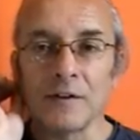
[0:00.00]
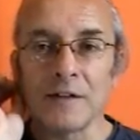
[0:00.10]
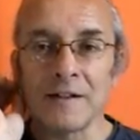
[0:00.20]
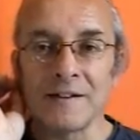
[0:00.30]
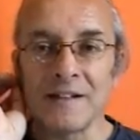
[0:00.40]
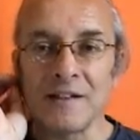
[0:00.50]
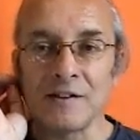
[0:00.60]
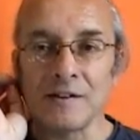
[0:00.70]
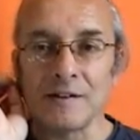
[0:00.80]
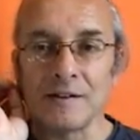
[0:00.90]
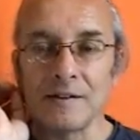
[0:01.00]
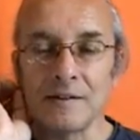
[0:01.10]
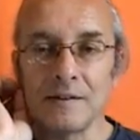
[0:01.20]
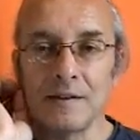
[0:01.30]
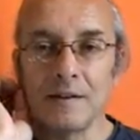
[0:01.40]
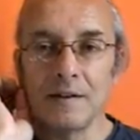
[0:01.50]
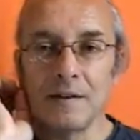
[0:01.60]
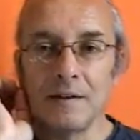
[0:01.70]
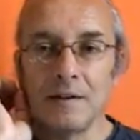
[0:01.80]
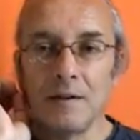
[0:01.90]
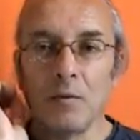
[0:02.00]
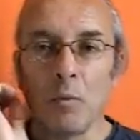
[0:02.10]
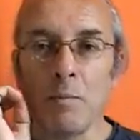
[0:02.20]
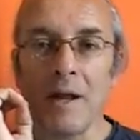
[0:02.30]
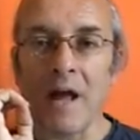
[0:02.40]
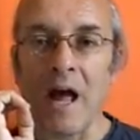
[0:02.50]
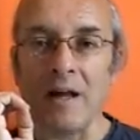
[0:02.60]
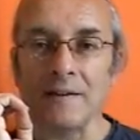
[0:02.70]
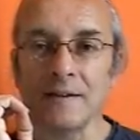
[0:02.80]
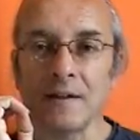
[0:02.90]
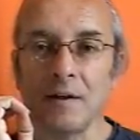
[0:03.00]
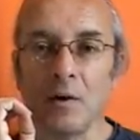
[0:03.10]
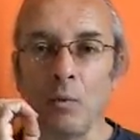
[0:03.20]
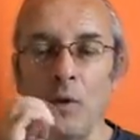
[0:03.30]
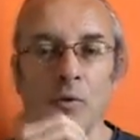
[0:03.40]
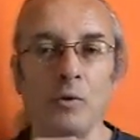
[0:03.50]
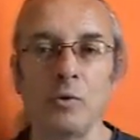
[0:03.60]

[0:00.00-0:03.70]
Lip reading: are sensations. We might ask, well,